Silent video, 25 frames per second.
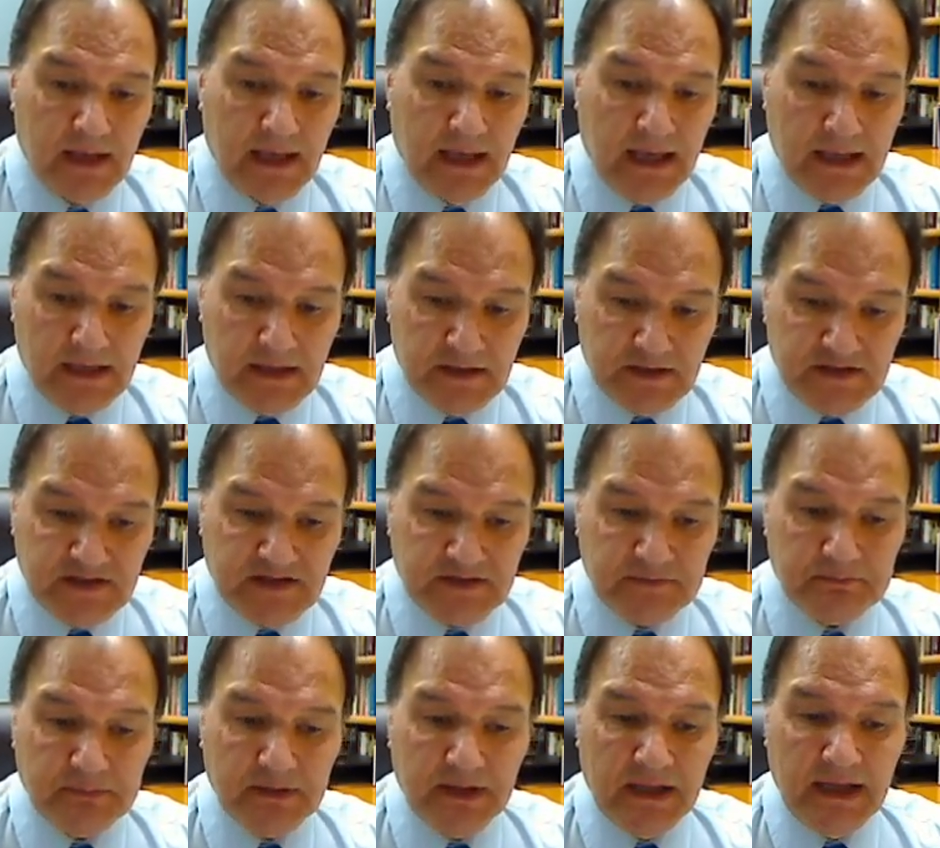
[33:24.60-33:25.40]
and
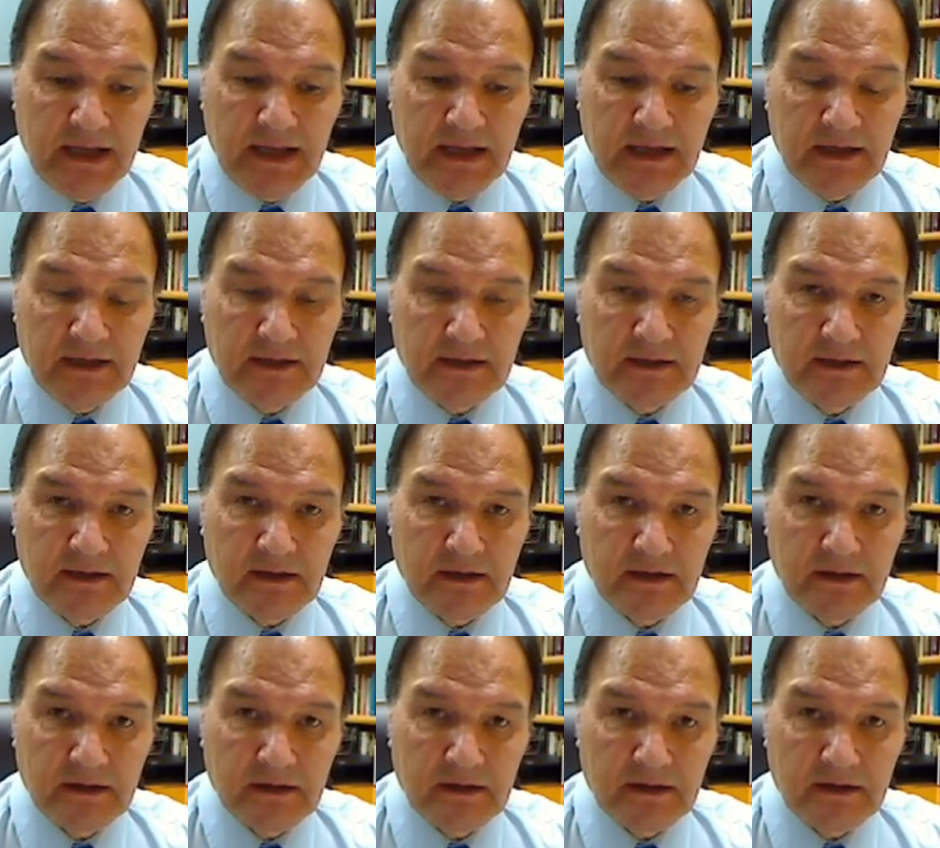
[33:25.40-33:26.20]
explained
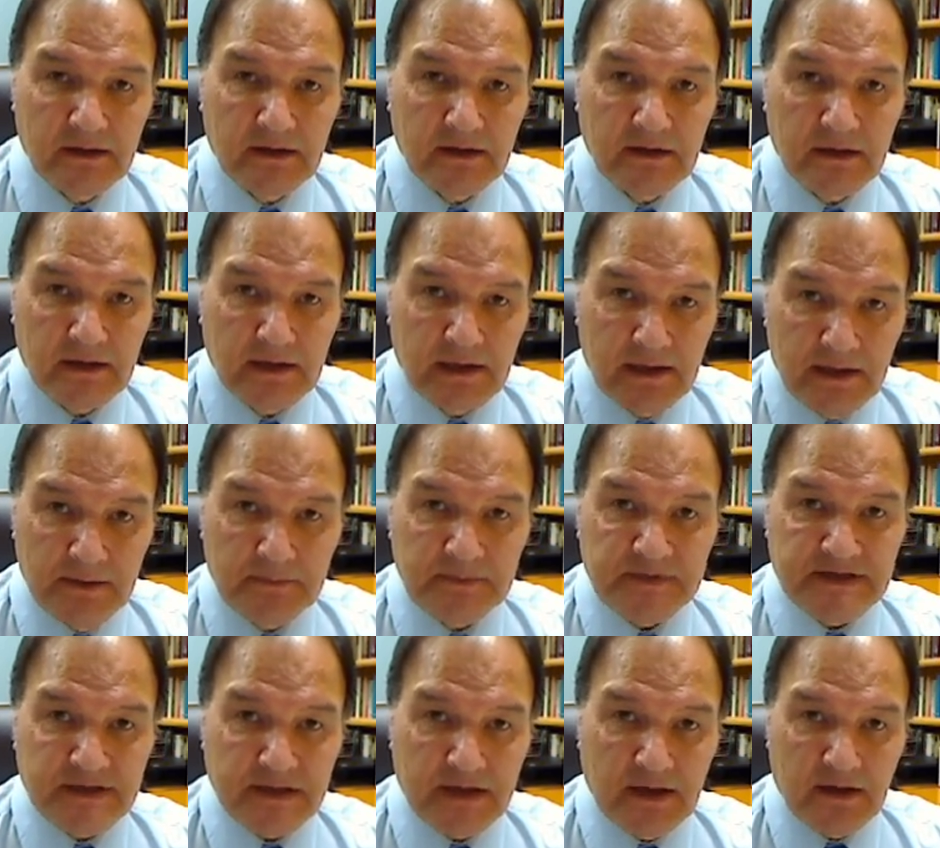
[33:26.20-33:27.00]

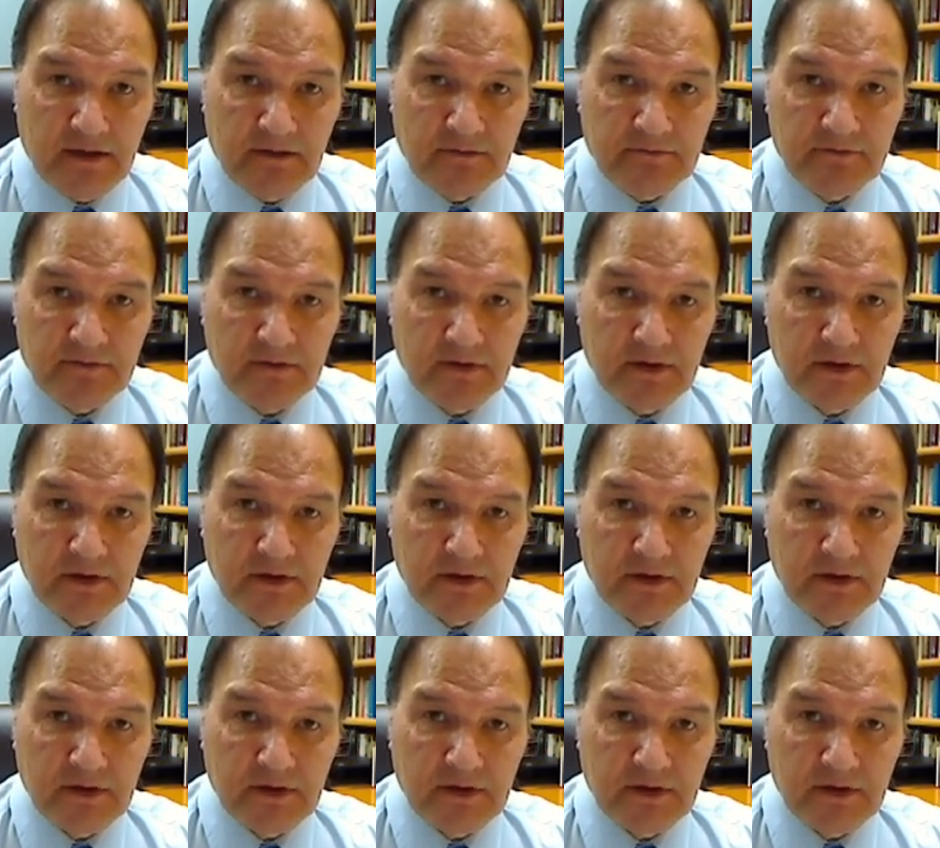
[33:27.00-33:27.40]
himself